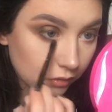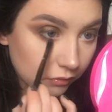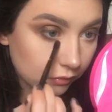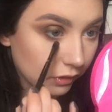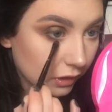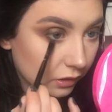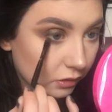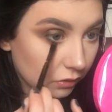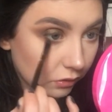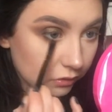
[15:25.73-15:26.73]
really
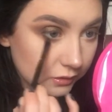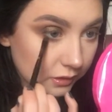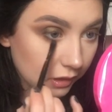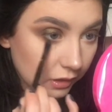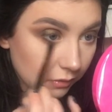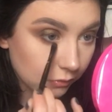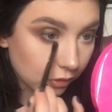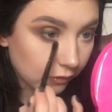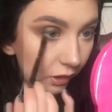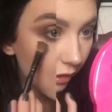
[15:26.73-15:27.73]
close the
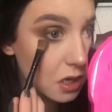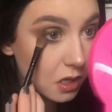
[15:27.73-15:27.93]
more I go in.